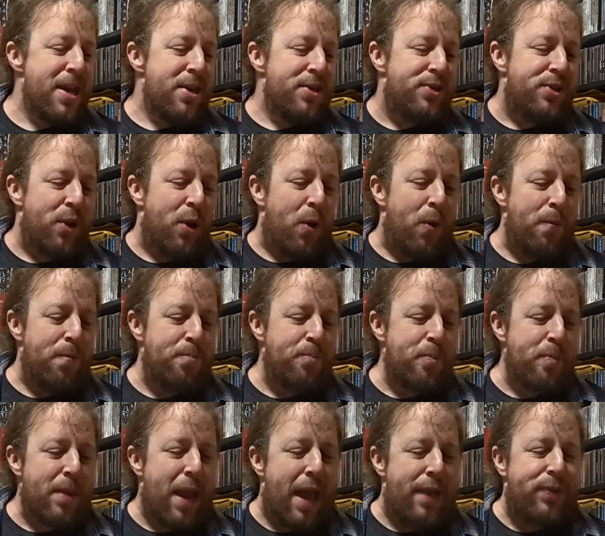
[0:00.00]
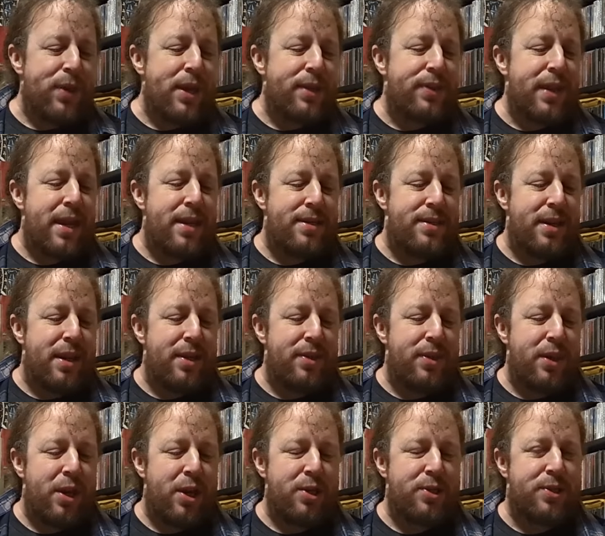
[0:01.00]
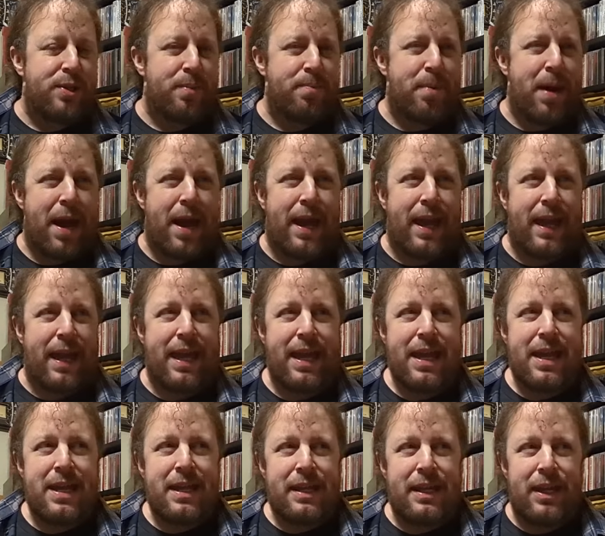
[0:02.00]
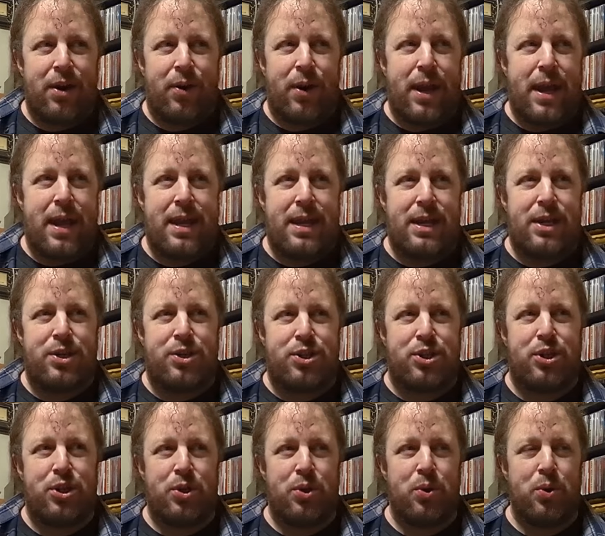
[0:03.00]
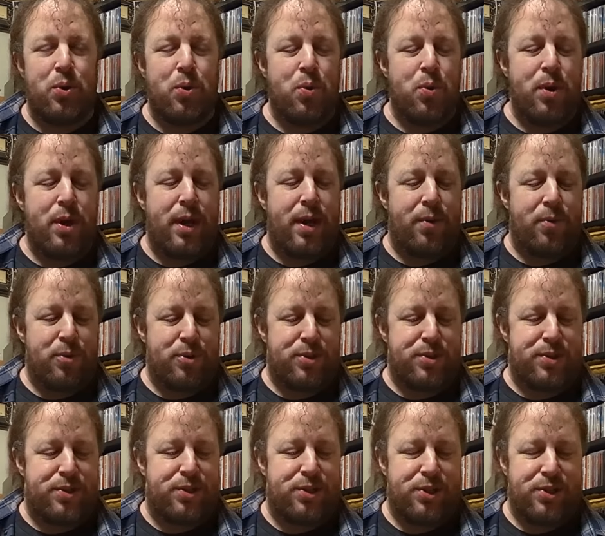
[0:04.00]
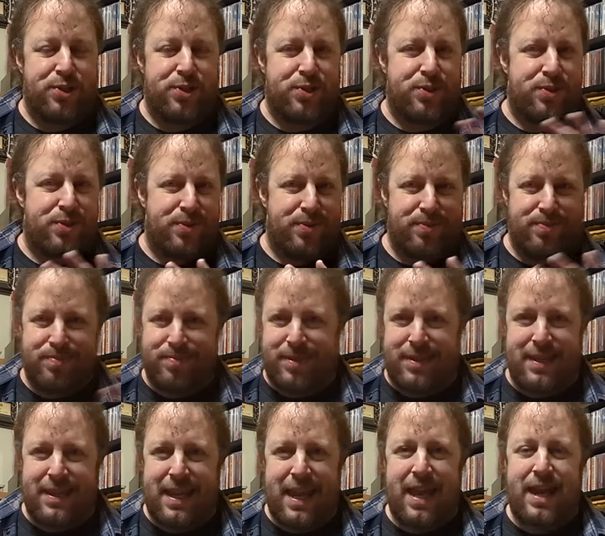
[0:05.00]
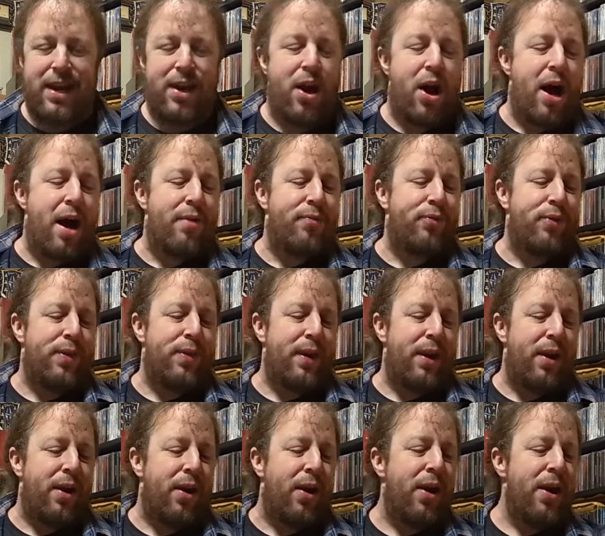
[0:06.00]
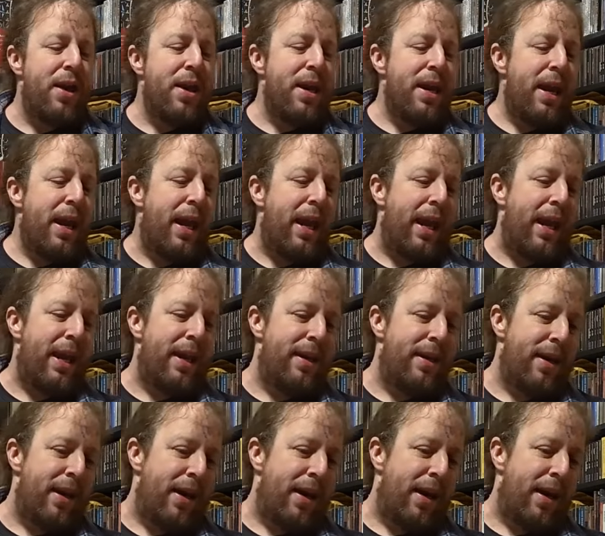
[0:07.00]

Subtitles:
So I think they did this, and by, you know, 82, it was just get it off of there, and